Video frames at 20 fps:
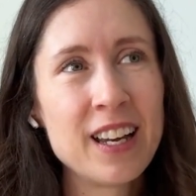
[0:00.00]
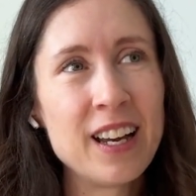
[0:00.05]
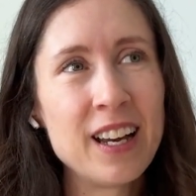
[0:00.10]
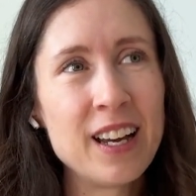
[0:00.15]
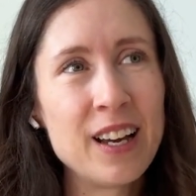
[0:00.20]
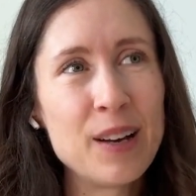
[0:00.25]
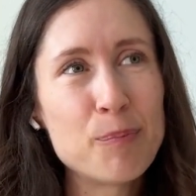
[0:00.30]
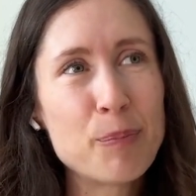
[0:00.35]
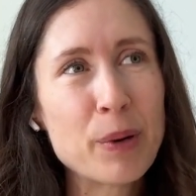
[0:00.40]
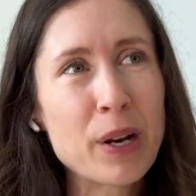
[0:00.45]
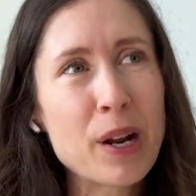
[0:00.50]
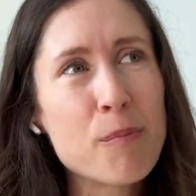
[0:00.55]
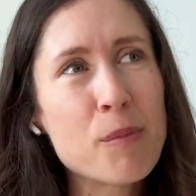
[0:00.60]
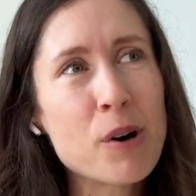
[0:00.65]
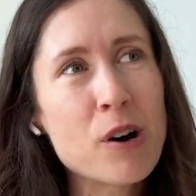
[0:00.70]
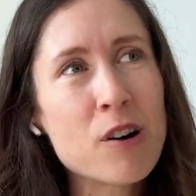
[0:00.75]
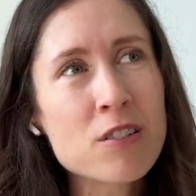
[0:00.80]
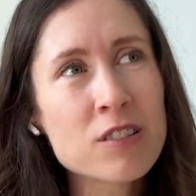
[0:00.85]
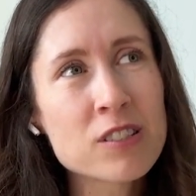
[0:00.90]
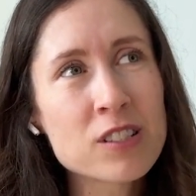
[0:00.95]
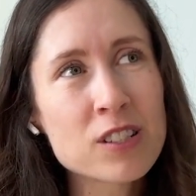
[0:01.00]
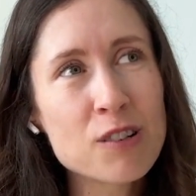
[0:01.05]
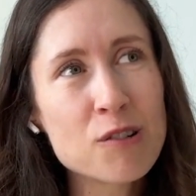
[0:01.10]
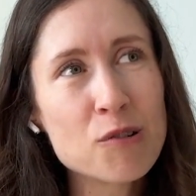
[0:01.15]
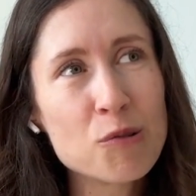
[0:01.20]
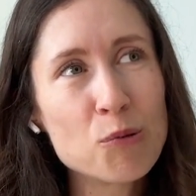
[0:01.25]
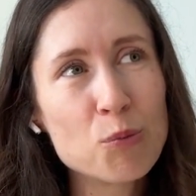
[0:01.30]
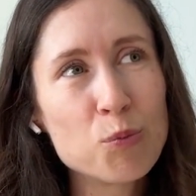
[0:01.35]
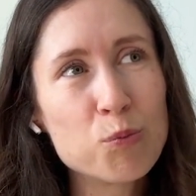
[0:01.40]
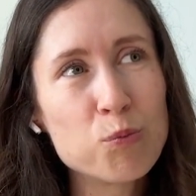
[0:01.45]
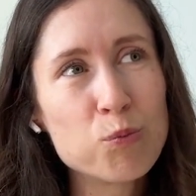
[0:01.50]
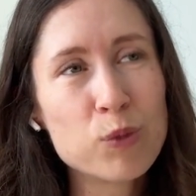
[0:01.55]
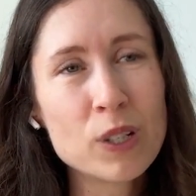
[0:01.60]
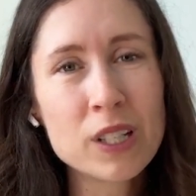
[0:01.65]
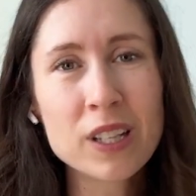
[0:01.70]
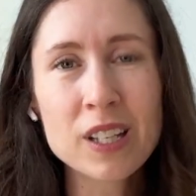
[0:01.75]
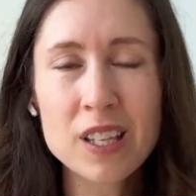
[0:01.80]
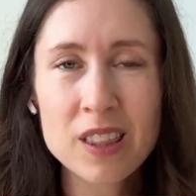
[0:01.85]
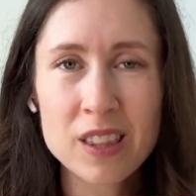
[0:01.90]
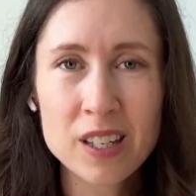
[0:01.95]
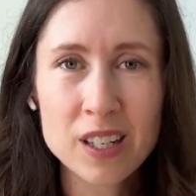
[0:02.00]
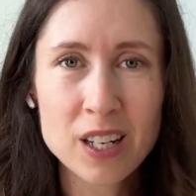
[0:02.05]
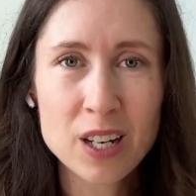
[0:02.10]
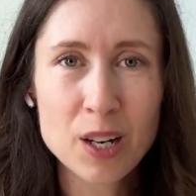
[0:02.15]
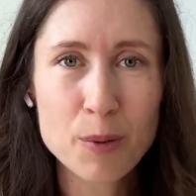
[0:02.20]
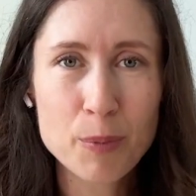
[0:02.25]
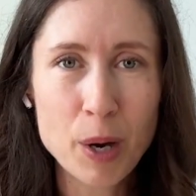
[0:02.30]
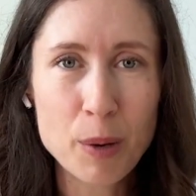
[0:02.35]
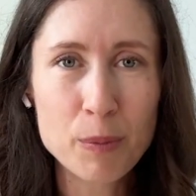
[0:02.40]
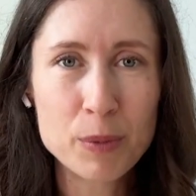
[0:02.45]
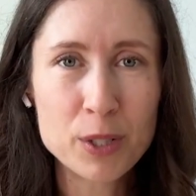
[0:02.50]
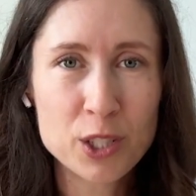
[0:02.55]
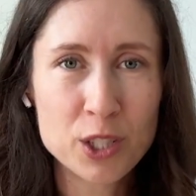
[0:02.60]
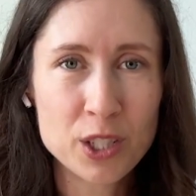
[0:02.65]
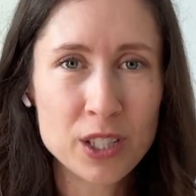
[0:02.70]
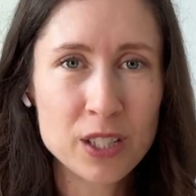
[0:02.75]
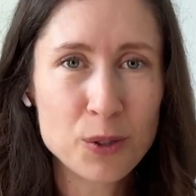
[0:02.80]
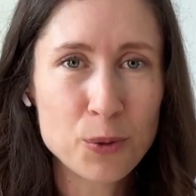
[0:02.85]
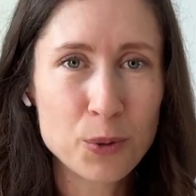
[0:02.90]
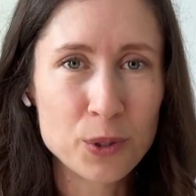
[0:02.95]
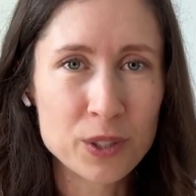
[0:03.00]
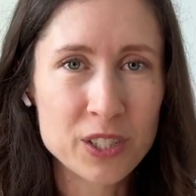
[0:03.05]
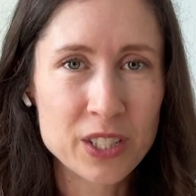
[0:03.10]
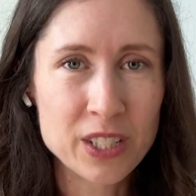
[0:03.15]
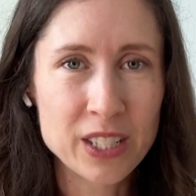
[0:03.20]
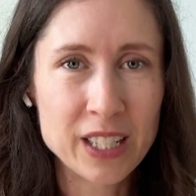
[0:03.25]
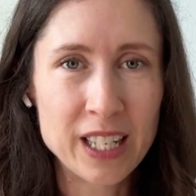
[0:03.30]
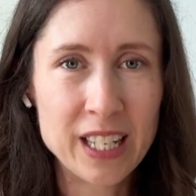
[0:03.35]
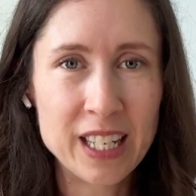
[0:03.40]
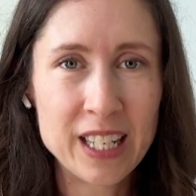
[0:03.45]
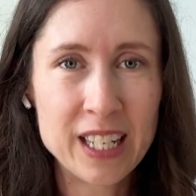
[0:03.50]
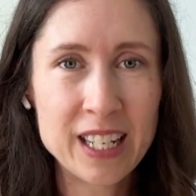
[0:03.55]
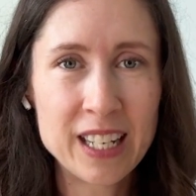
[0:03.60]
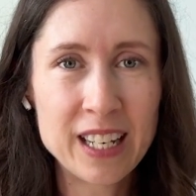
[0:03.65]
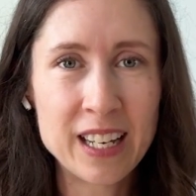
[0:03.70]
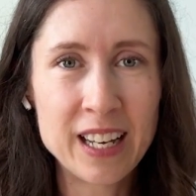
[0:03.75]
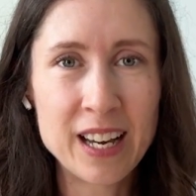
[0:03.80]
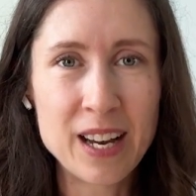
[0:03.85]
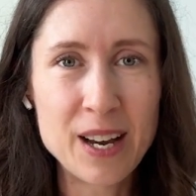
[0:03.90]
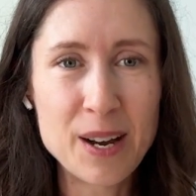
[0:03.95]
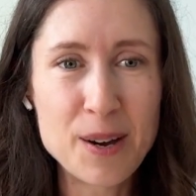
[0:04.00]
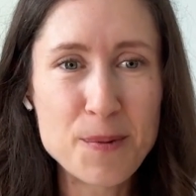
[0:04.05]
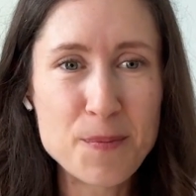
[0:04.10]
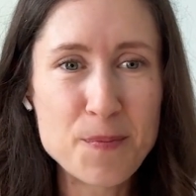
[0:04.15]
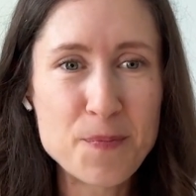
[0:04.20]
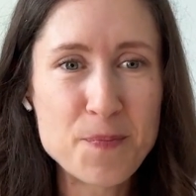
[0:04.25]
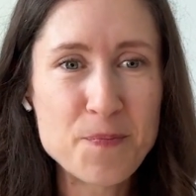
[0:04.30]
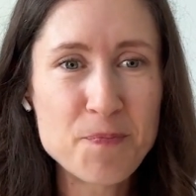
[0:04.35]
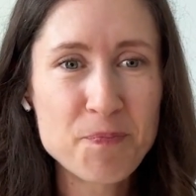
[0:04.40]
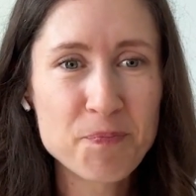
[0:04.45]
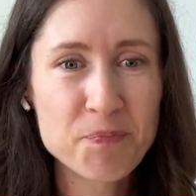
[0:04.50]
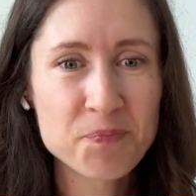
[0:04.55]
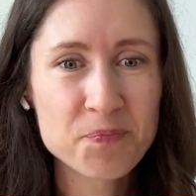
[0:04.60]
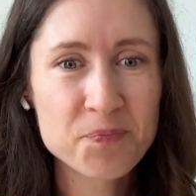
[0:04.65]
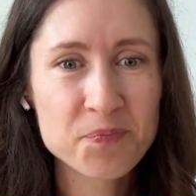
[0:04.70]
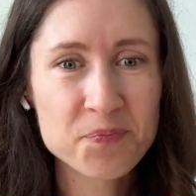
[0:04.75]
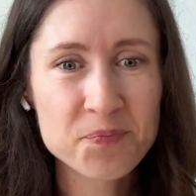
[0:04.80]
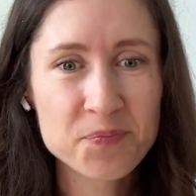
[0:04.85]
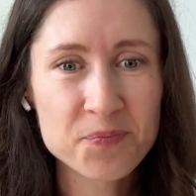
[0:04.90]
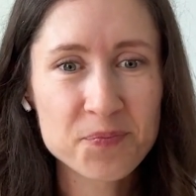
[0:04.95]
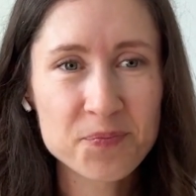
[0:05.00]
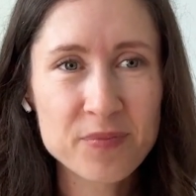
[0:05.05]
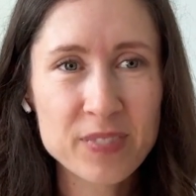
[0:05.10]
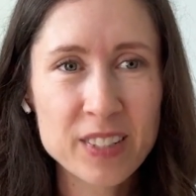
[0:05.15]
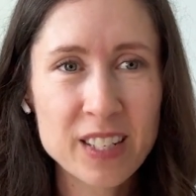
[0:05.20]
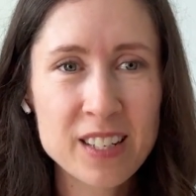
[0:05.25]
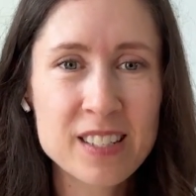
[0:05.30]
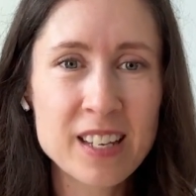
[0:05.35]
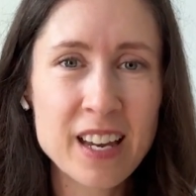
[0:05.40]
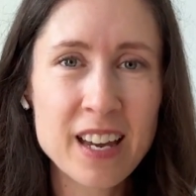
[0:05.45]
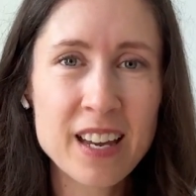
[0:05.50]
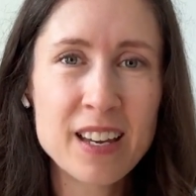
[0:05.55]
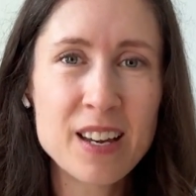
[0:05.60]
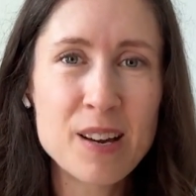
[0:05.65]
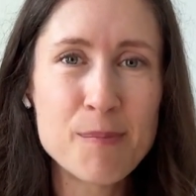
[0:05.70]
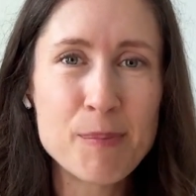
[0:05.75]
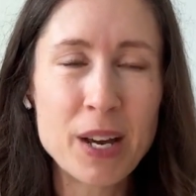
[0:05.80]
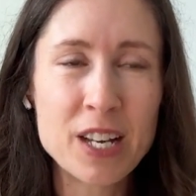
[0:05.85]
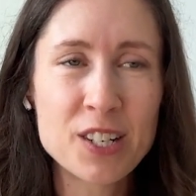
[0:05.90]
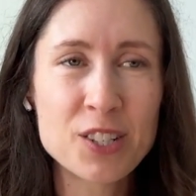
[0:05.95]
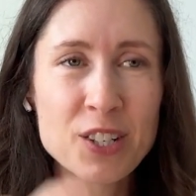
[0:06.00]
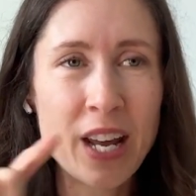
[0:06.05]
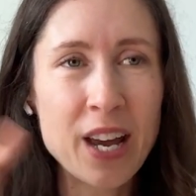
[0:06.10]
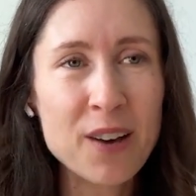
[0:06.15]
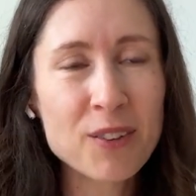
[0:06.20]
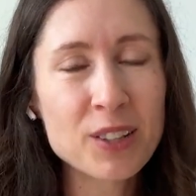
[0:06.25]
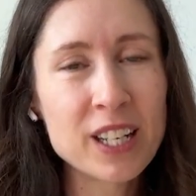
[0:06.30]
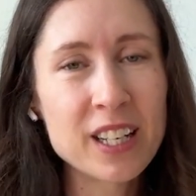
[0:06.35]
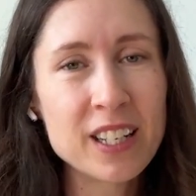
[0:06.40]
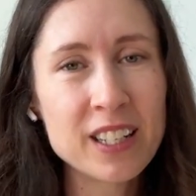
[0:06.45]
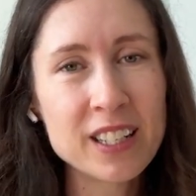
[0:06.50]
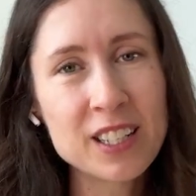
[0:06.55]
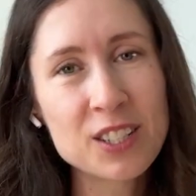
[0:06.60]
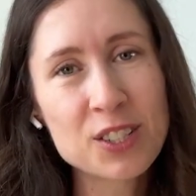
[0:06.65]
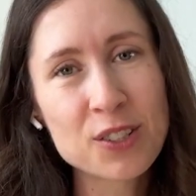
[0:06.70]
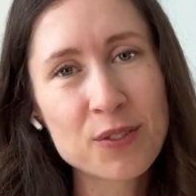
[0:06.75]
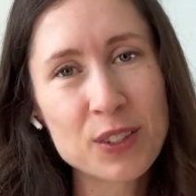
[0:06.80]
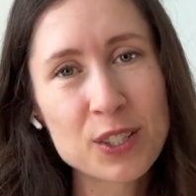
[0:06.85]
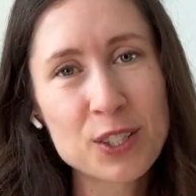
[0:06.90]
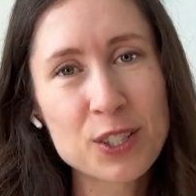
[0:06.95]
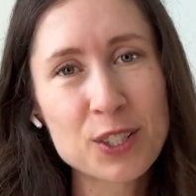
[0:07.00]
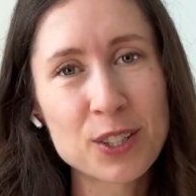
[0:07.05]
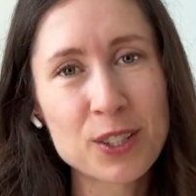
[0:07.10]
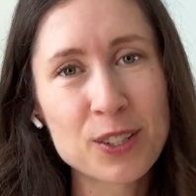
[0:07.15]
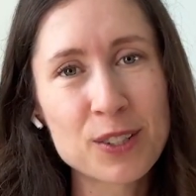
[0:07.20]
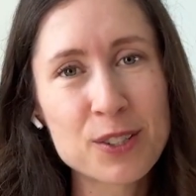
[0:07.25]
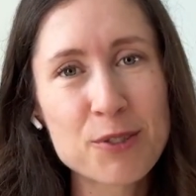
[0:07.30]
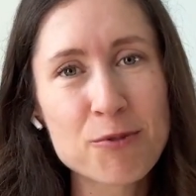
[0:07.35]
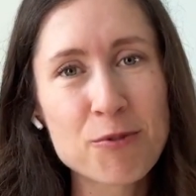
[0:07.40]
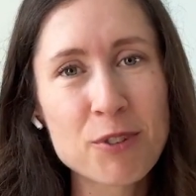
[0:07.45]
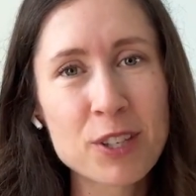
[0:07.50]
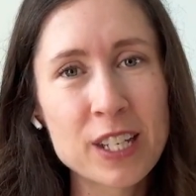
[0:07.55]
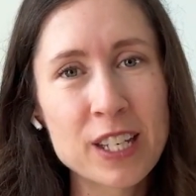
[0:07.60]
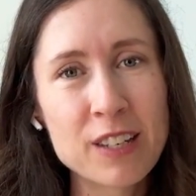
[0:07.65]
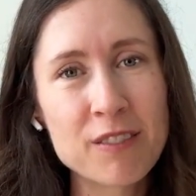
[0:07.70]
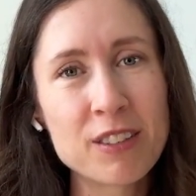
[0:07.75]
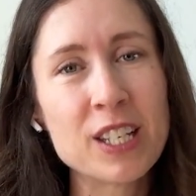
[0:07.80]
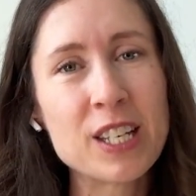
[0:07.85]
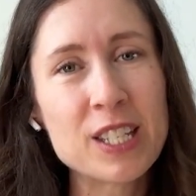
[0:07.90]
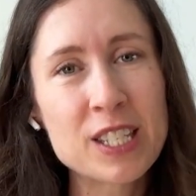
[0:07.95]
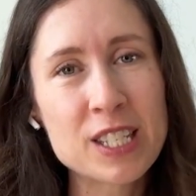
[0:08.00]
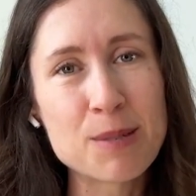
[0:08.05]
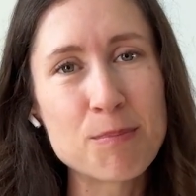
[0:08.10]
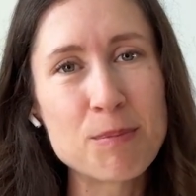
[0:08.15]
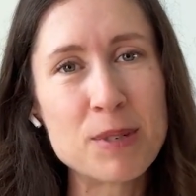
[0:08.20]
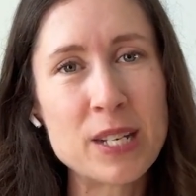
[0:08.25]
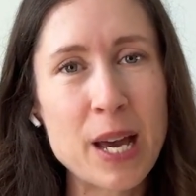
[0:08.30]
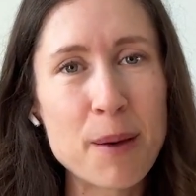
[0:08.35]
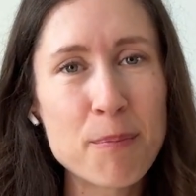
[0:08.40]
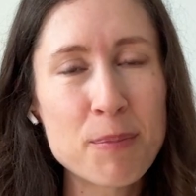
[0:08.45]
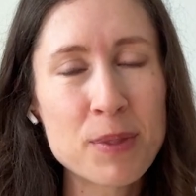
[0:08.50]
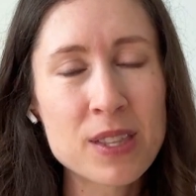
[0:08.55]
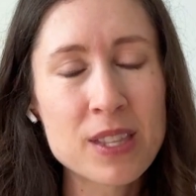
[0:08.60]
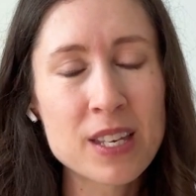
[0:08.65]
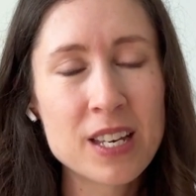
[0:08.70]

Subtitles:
But I'm also really thinking about machine quilting it. Because I imagine outlining each of the shirts, really giving it some depth.